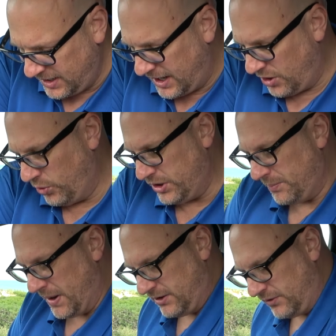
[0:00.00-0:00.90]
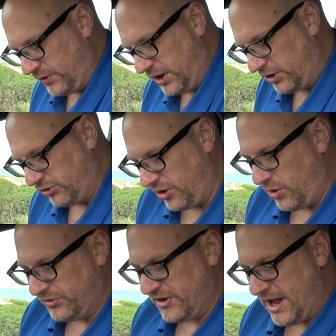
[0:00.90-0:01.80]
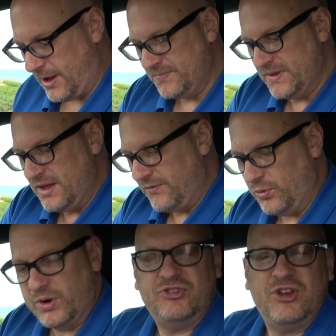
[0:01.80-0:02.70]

and all your buttons for your controls now. If you want to